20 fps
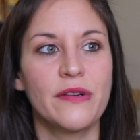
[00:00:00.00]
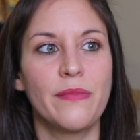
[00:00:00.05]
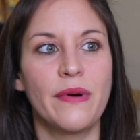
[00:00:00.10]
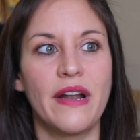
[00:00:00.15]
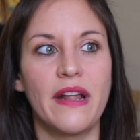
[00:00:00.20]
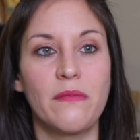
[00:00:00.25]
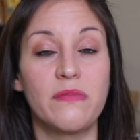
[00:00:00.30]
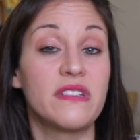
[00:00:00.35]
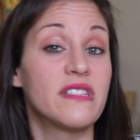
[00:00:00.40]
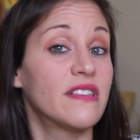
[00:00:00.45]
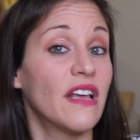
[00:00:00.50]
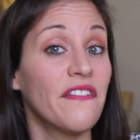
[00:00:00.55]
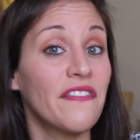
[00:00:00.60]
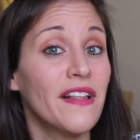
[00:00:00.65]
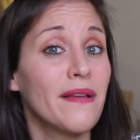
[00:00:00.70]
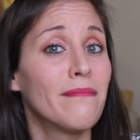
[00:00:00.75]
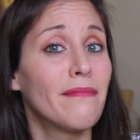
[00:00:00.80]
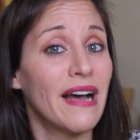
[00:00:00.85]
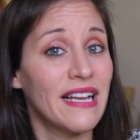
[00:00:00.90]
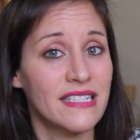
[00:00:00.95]
but it was
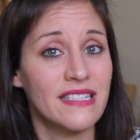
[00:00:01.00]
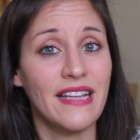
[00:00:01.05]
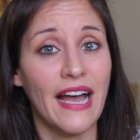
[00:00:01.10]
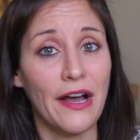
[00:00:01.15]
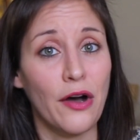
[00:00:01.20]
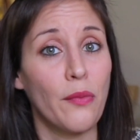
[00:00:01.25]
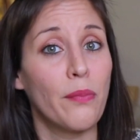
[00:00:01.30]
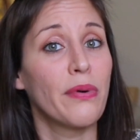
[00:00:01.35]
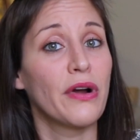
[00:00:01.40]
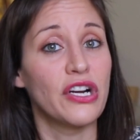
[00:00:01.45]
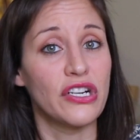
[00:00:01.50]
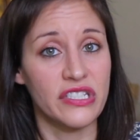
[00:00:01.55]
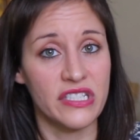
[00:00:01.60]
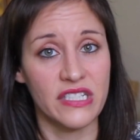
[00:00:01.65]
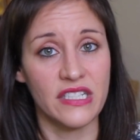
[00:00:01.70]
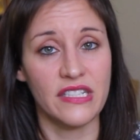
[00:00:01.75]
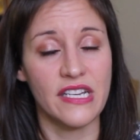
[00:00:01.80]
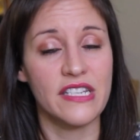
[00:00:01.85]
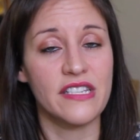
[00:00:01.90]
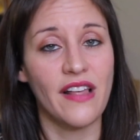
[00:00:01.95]
definitely my style
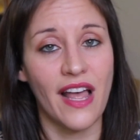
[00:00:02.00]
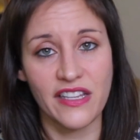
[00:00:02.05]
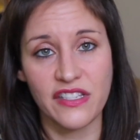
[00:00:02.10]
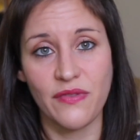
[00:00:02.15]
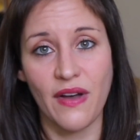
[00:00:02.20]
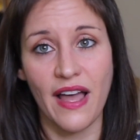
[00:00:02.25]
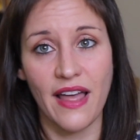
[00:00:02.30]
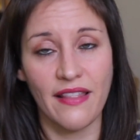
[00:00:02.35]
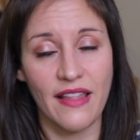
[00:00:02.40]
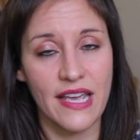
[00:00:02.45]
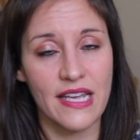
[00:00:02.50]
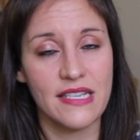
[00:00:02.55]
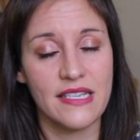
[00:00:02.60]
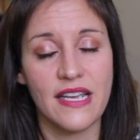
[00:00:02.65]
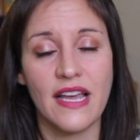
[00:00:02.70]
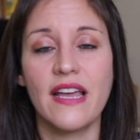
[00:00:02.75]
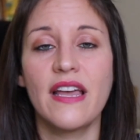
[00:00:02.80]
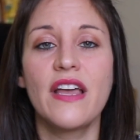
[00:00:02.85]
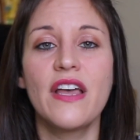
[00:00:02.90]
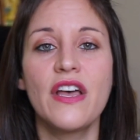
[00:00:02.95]
personally, so that's why I liked
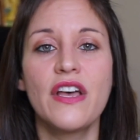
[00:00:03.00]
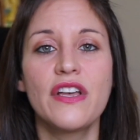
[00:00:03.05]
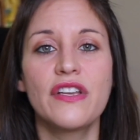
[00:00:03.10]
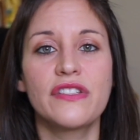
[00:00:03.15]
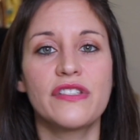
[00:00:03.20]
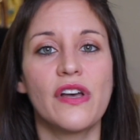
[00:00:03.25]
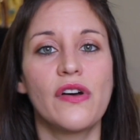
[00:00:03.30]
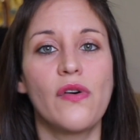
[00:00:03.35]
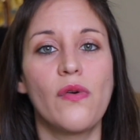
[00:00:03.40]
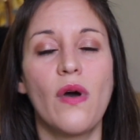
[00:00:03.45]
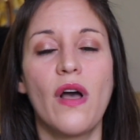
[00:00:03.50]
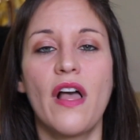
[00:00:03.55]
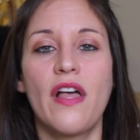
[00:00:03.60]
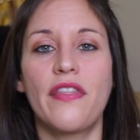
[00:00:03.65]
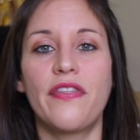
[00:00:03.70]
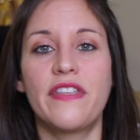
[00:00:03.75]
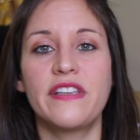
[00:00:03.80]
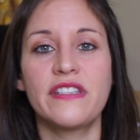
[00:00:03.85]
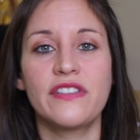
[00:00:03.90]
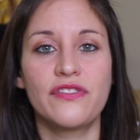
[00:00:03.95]
it. So
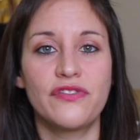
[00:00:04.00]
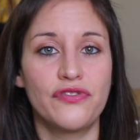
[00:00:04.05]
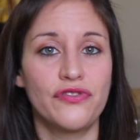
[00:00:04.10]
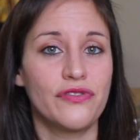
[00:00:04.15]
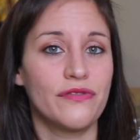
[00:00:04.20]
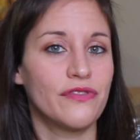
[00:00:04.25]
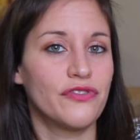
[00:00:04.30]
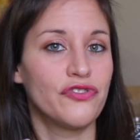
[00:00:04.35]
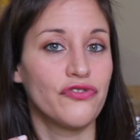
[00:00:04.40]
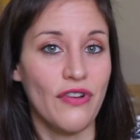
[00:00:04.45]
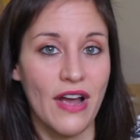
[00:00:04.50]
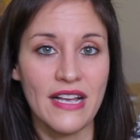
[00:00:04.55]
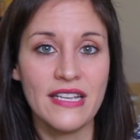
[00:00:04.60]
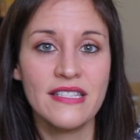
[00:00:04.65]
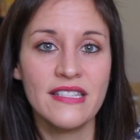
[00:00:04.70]
this dress